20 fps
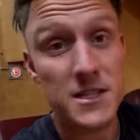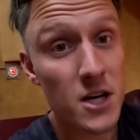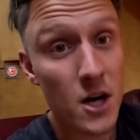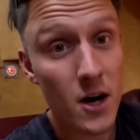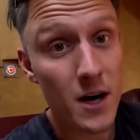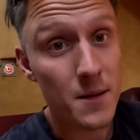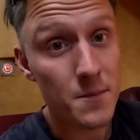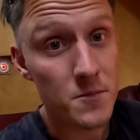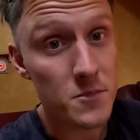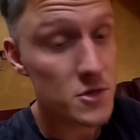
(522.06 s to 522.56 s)

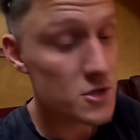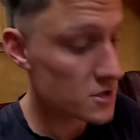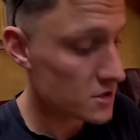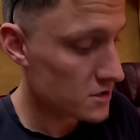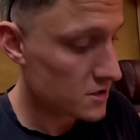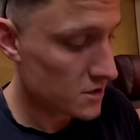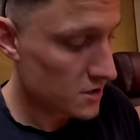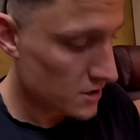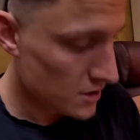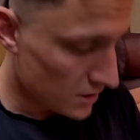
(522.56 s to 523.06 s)
Times
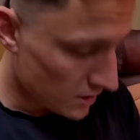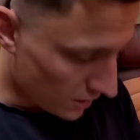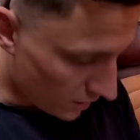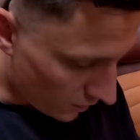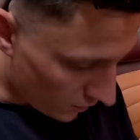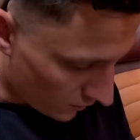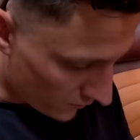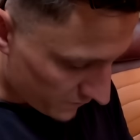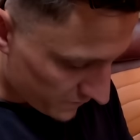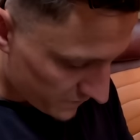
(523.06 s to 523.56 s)

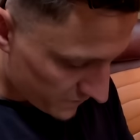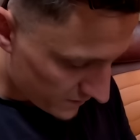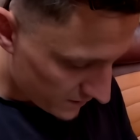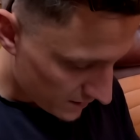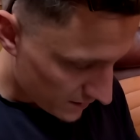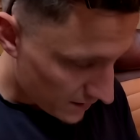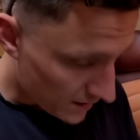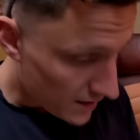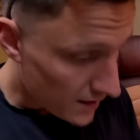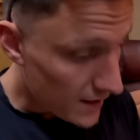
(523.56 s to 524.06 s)

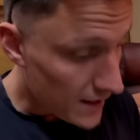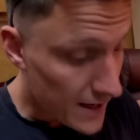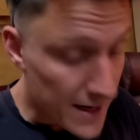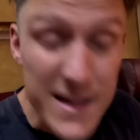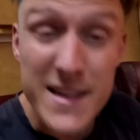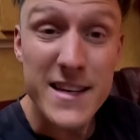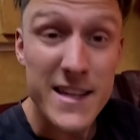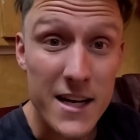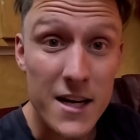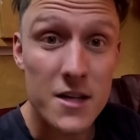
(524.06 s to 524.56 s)
of
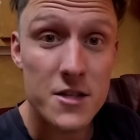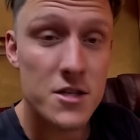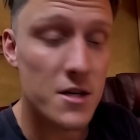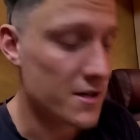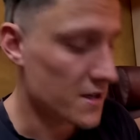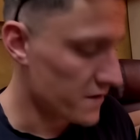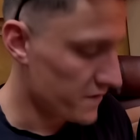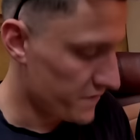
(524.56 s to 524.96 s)
India. So I'm going